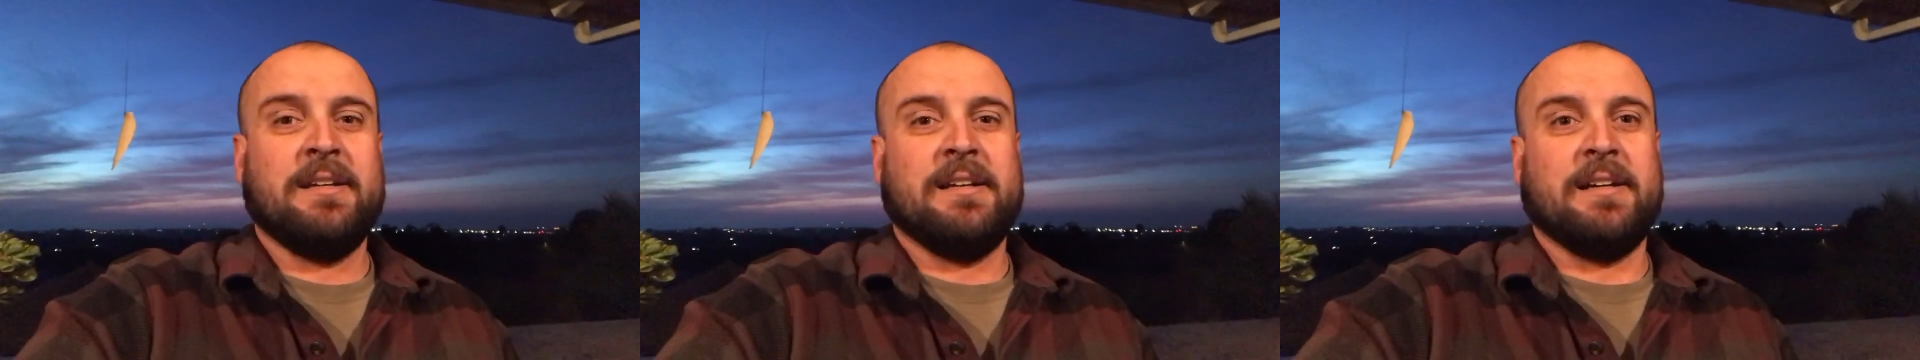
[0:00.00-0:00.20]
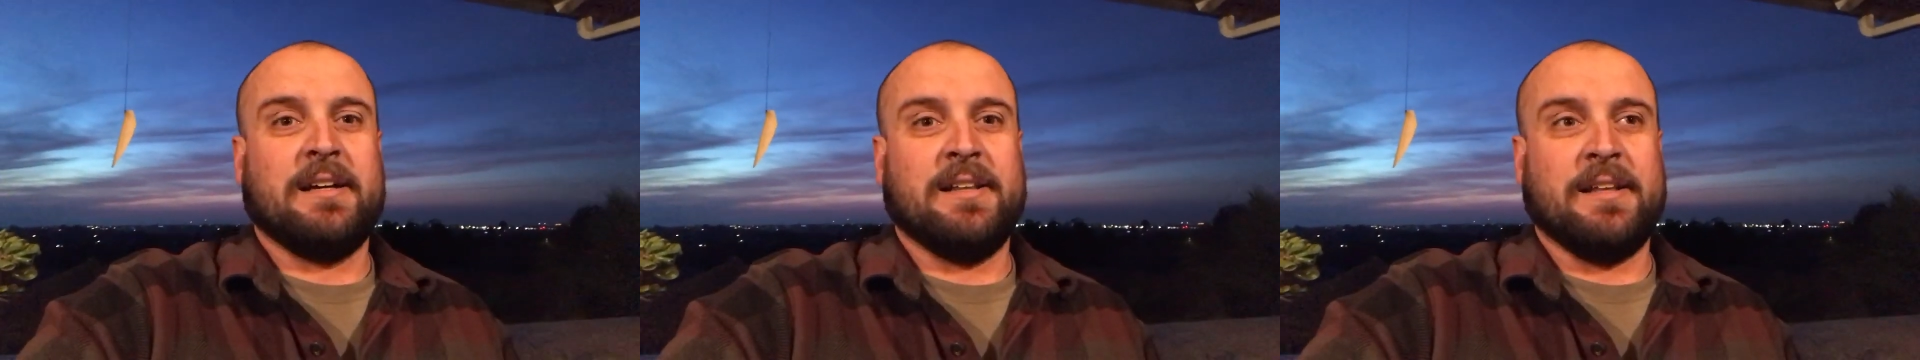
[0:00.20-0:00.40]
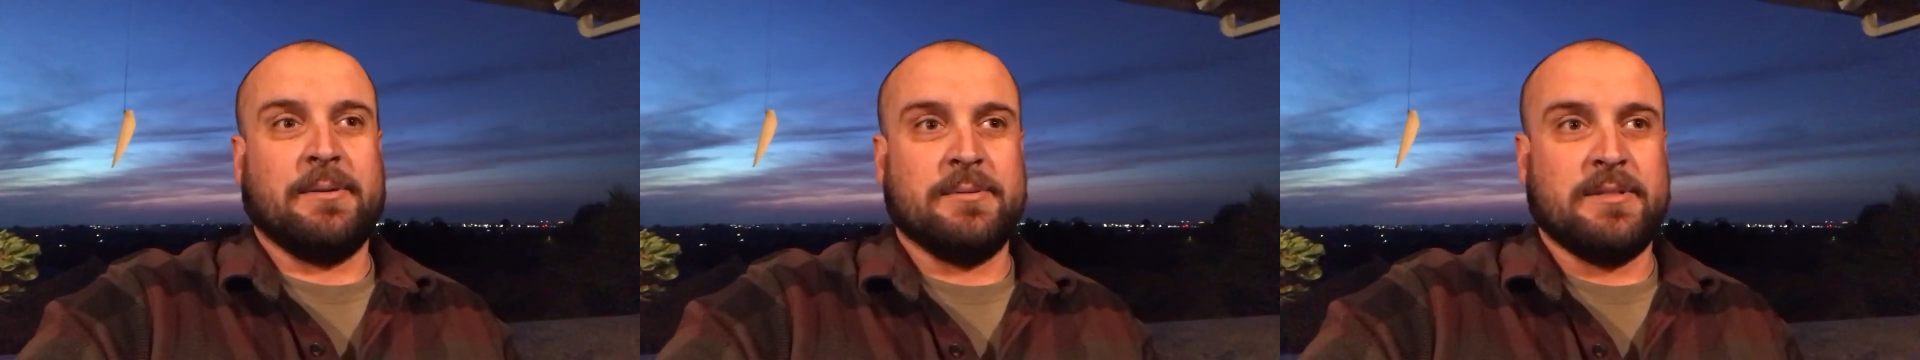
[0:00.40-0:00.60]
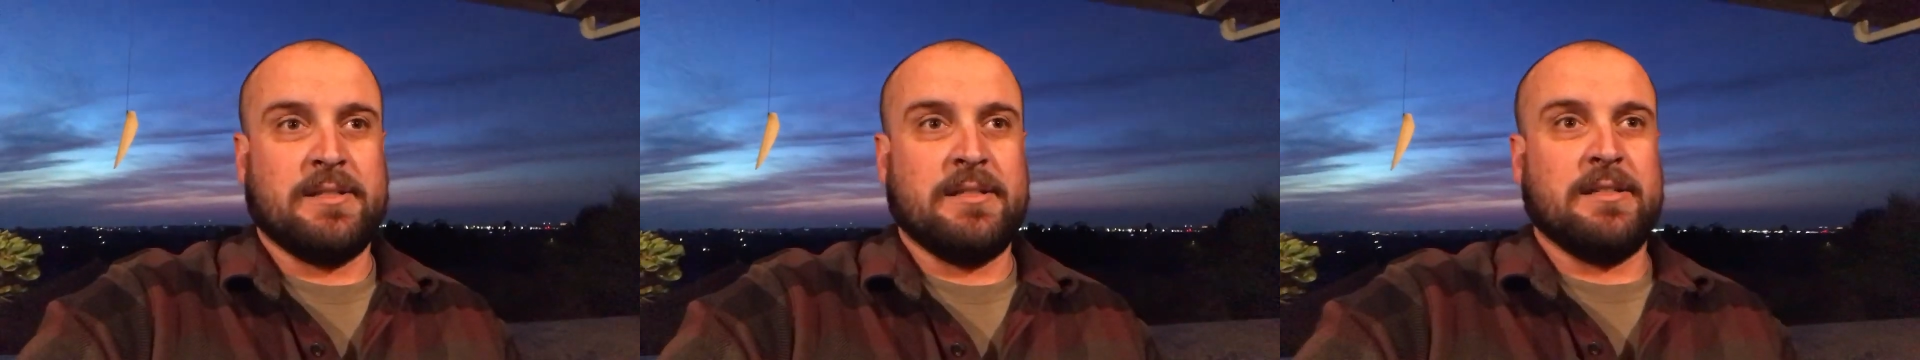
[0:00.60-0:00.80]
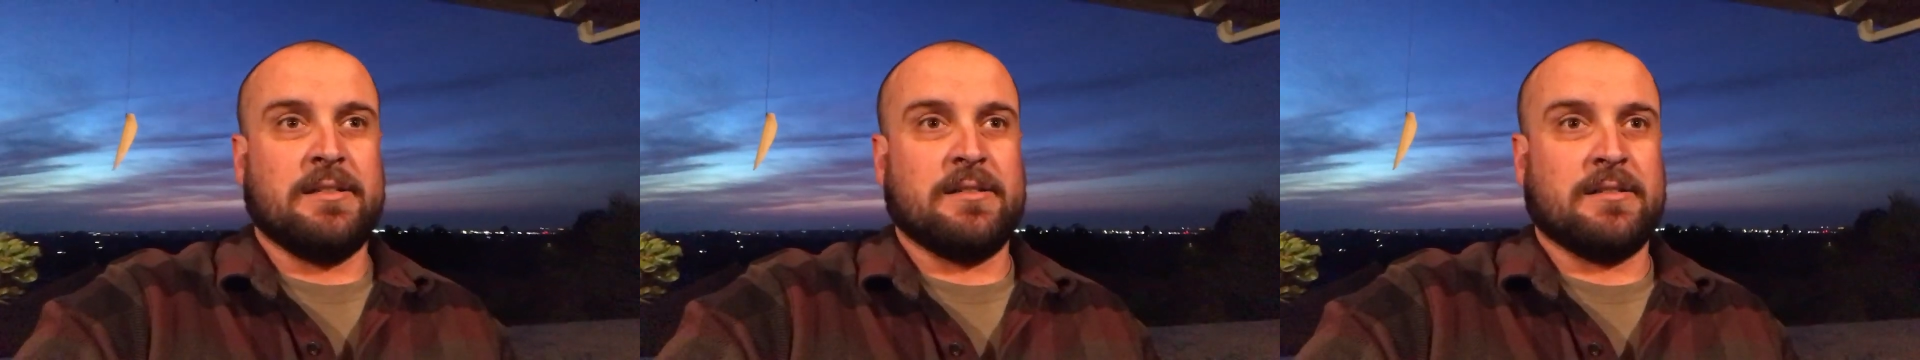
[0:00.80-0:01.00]
That was the
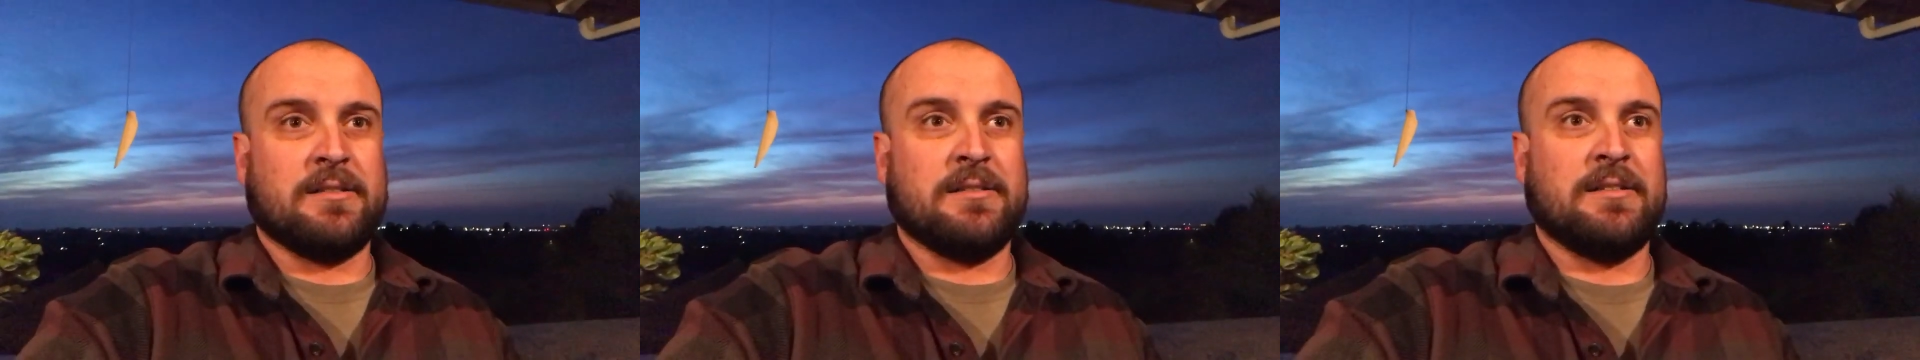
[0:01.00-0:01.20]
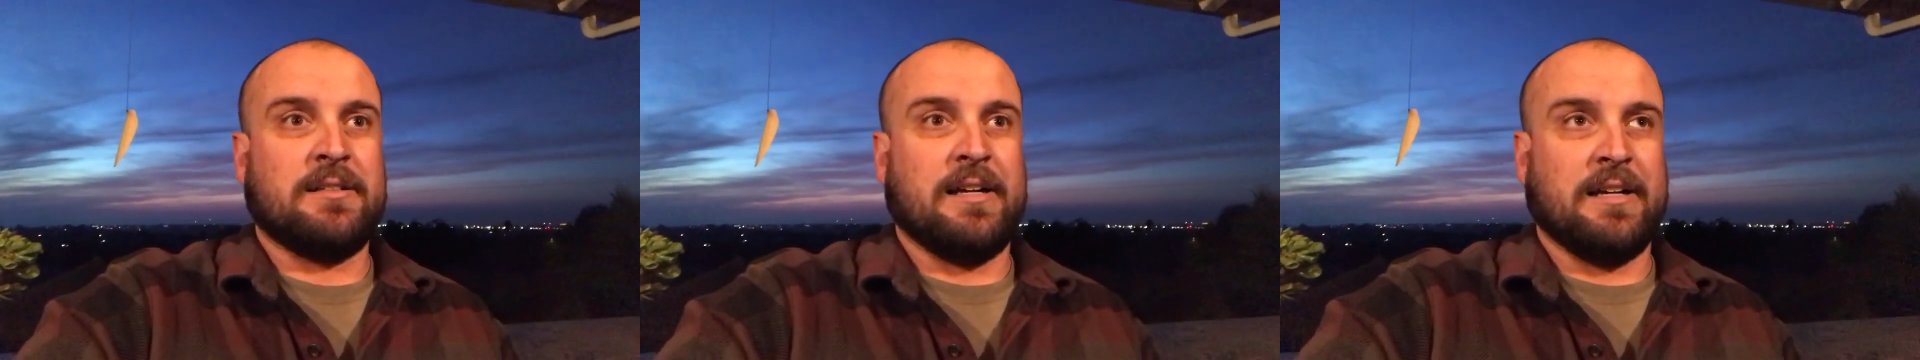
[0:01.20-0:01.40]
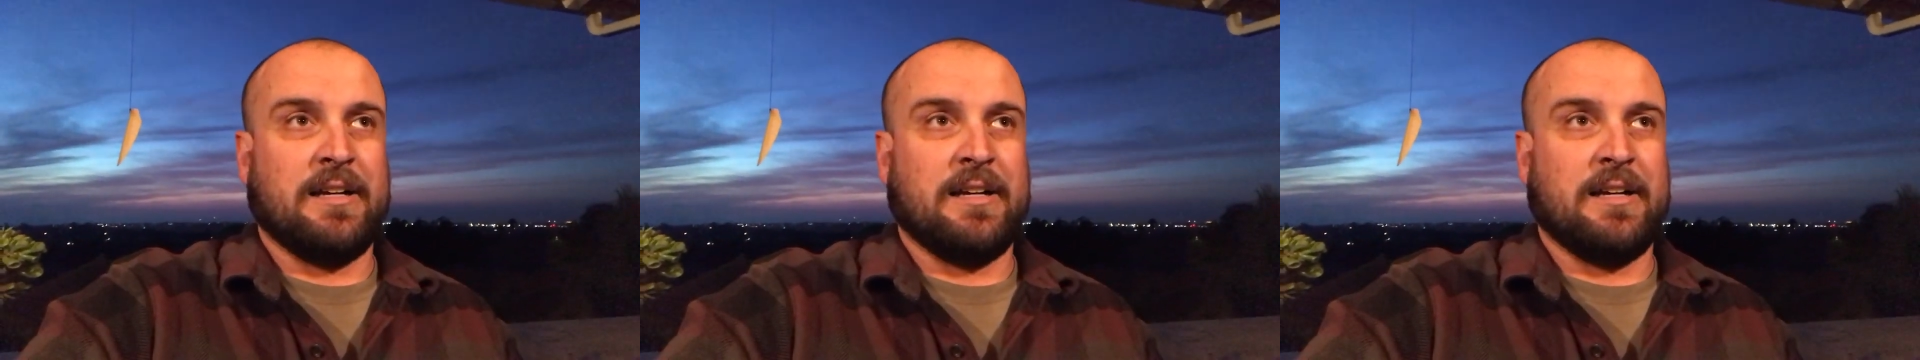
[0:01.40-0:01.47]
year I